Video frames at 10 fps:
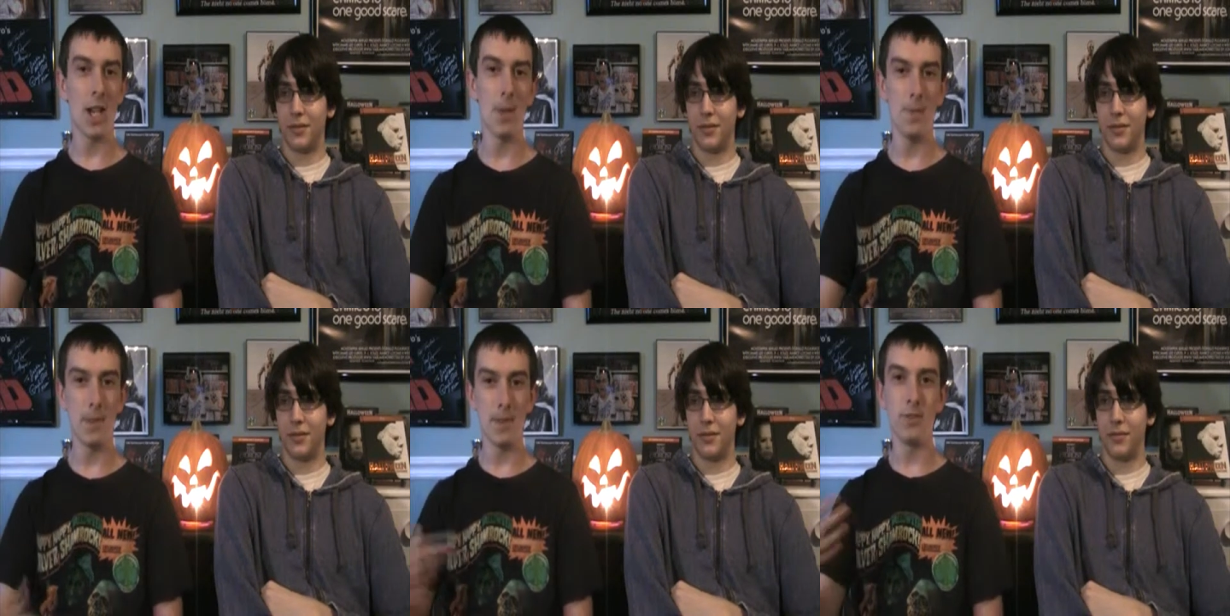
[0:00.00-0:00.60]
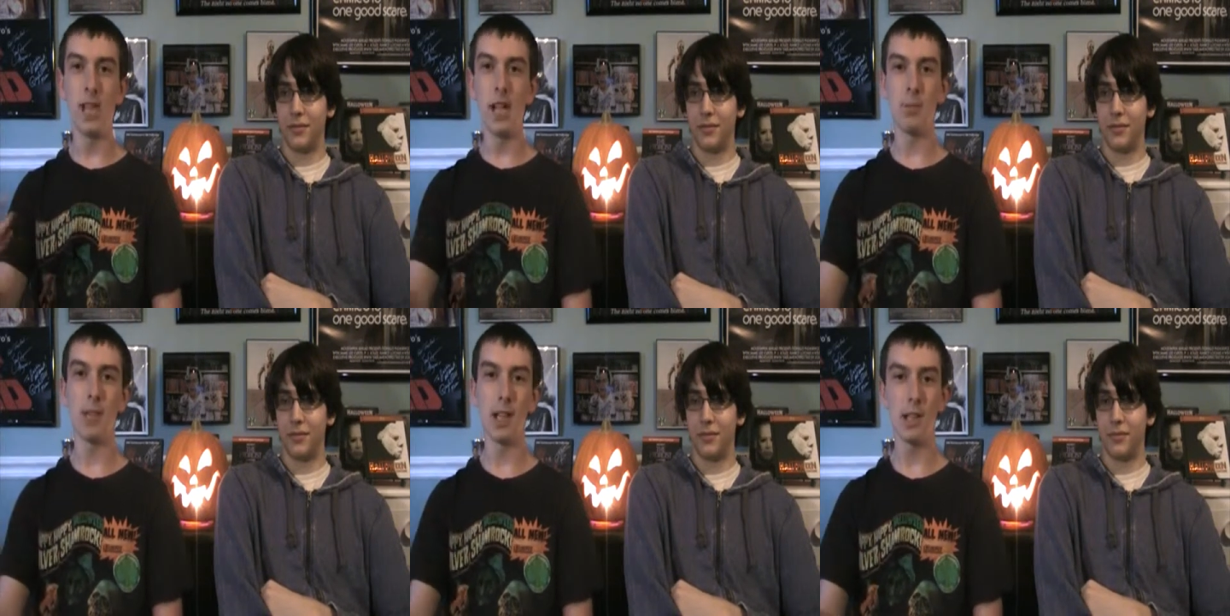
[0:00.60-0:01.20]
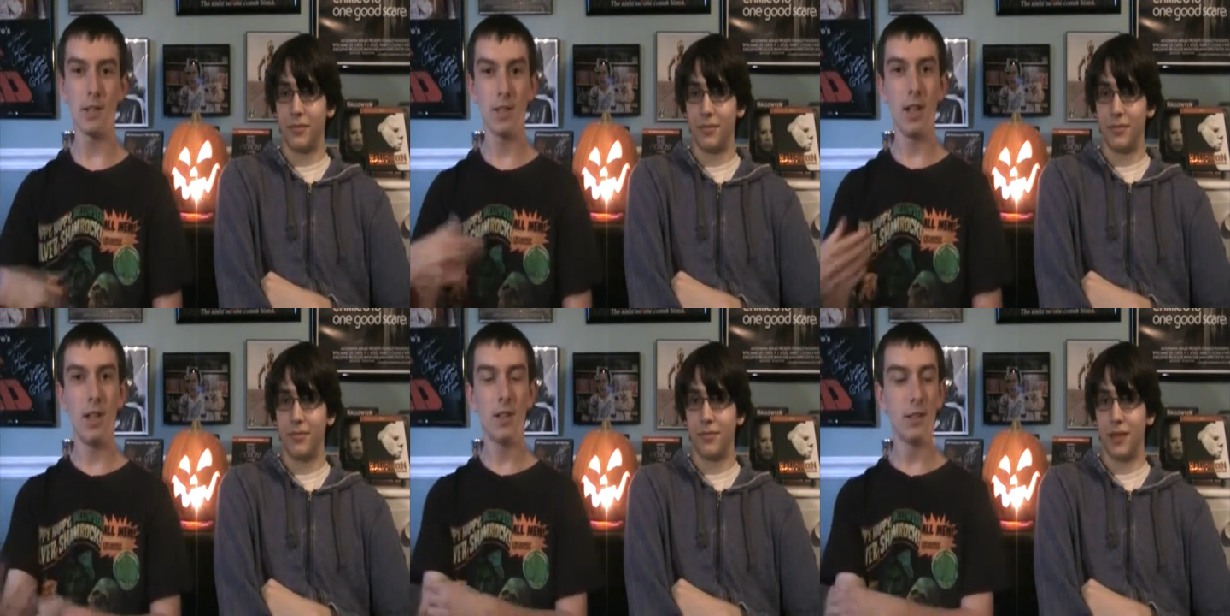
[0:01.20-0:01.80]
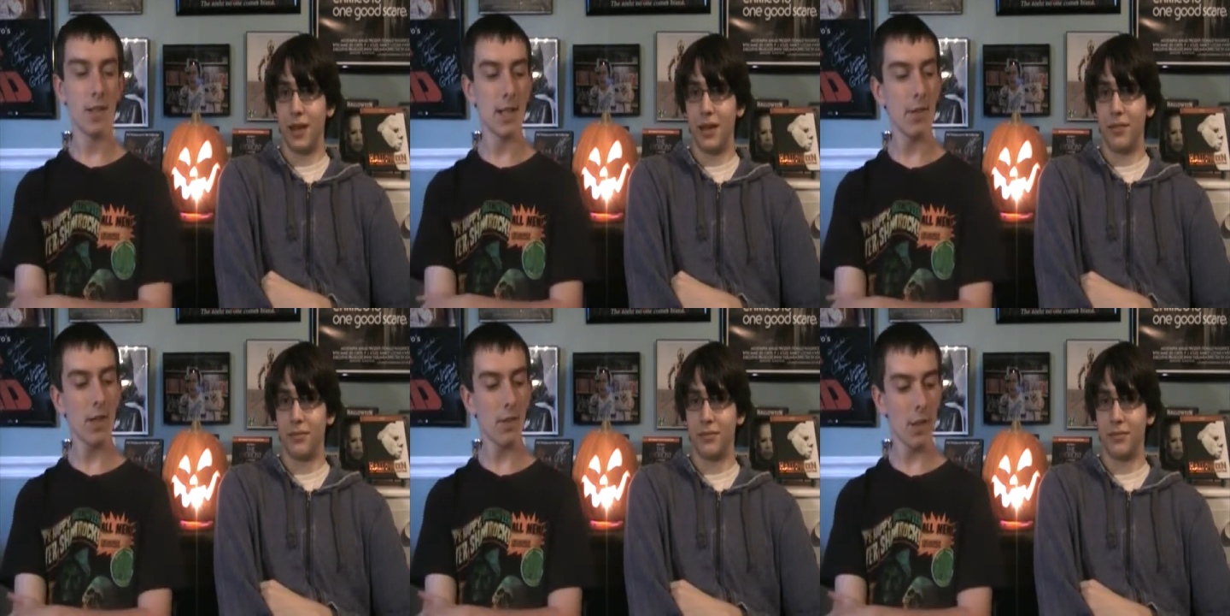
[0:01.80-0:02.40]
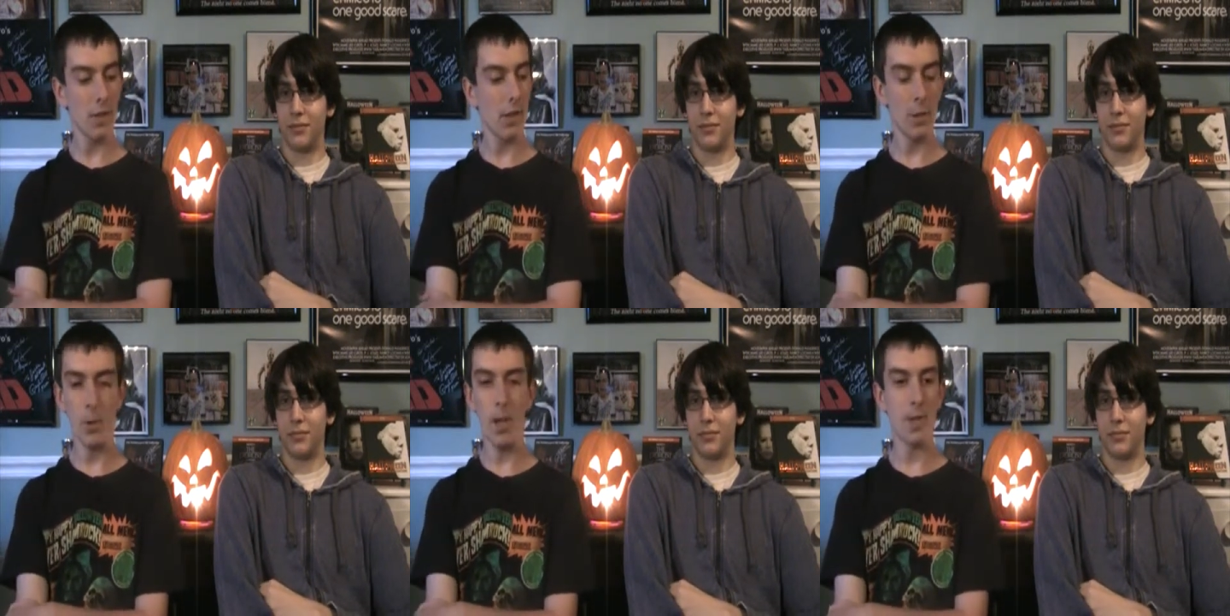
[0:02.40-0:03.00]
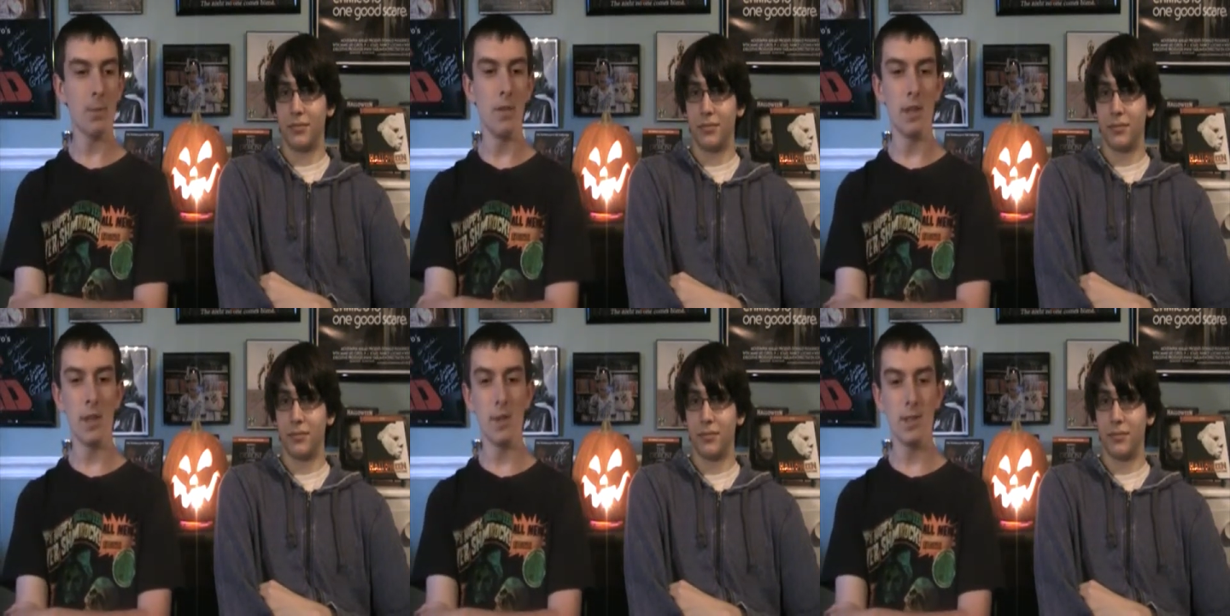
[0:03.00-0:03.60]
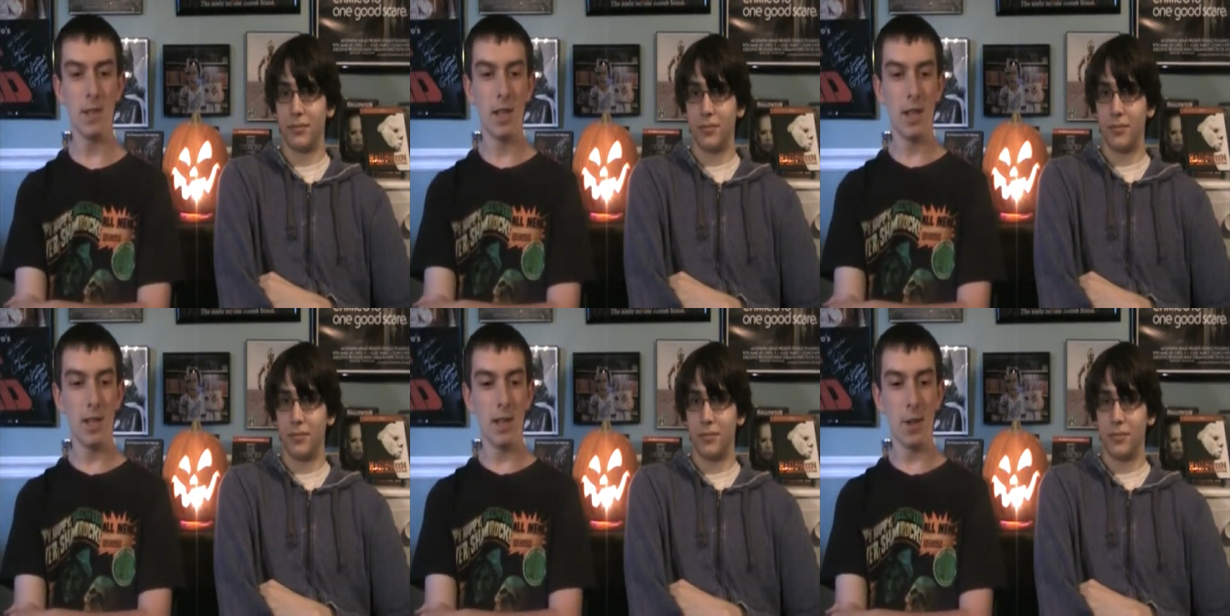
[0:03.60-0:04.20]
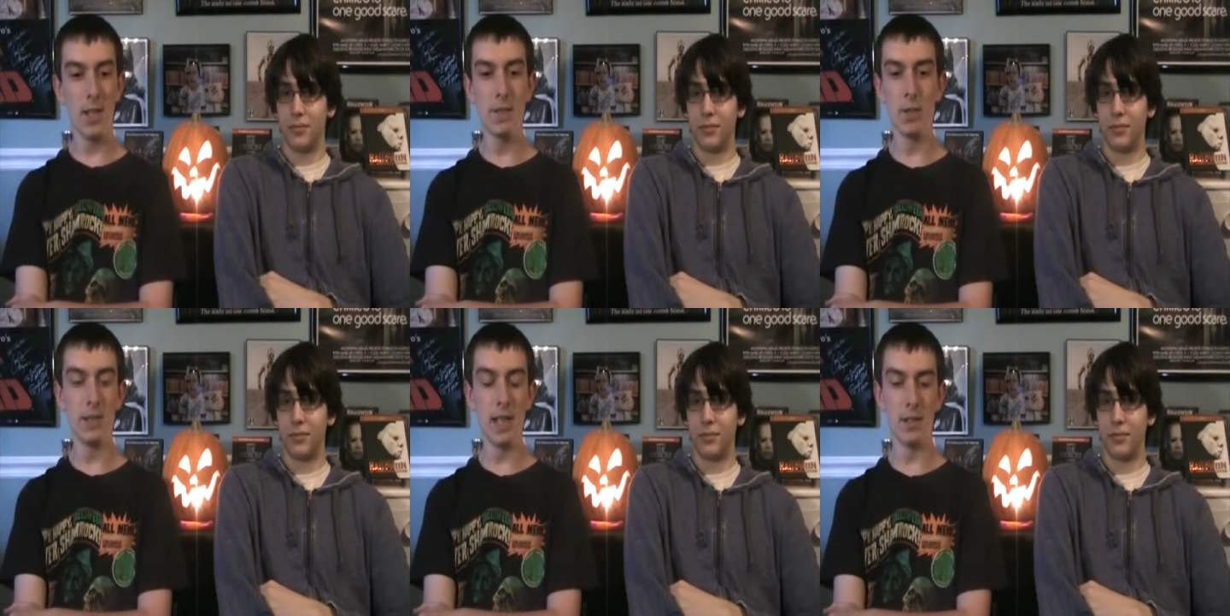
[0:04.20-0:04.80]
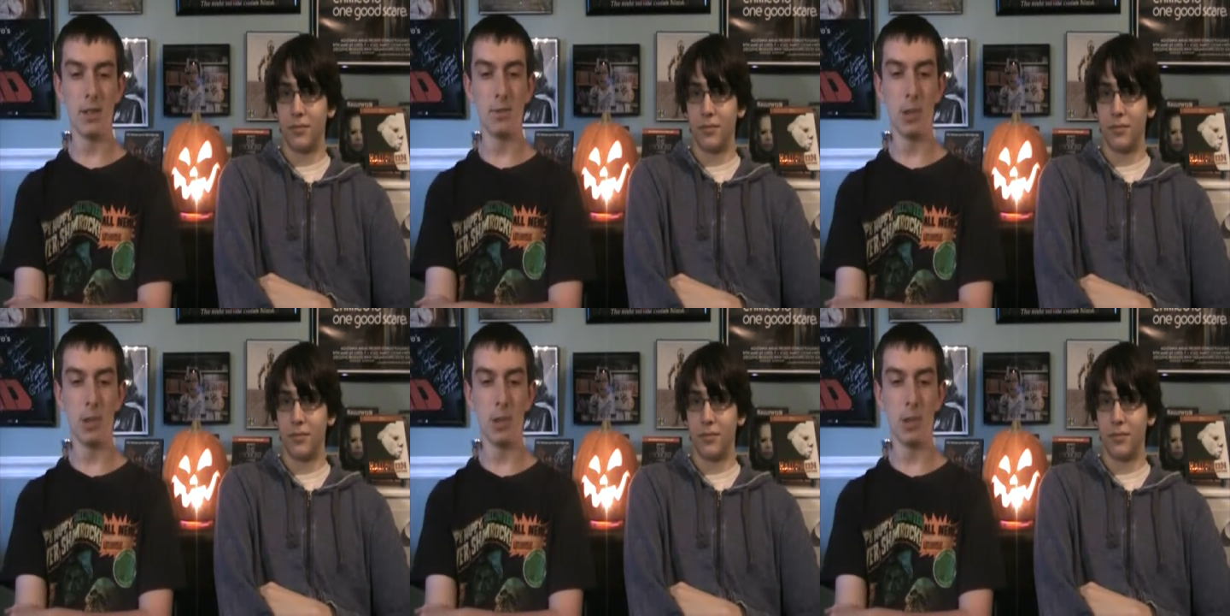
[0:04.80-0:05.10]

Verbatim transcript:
Speaker 1: out the flashbacks. So it's never whenever I rewatch the movie, I always I always never realize until I'm